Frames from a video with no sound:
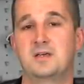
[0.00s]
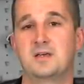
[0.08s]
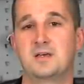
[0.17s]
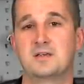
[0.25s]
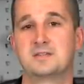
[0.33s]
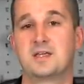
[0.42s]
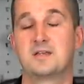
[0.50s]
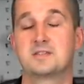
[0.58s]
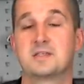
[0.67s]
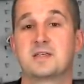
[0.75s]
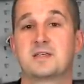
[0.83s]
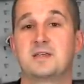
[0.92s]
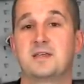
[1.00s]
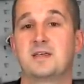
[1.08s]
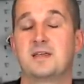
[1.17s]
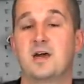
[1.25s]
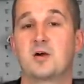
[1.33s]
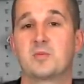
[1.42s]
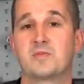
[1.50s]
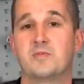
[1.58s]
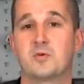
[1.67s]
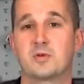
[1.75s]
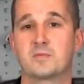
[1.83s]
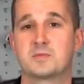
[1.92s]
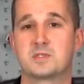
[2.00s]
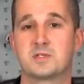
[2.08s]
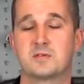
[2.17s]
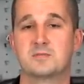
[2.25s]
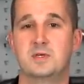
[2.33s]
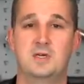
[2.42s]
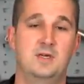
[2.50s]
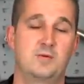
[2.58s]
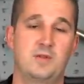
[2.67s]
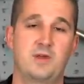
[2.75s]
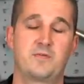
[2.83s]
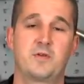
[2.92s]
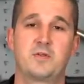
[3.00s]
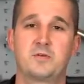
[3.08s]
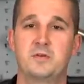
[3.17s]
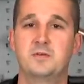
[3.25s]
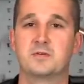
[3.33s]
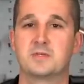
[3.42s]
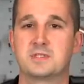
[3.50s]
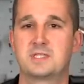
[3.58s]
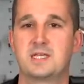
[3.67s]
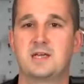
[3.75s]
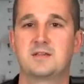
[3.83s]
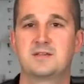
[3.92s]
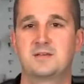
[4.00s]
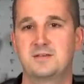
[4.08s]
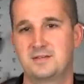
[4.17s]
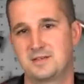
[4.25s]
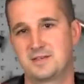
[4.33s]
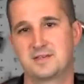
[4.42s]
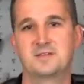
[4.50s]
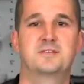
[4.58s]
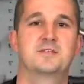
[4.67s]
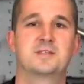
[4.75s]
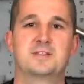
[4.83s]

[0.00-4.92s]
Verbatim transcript: uh, sounds like and how it performs. So without further ado, let's get out there and get to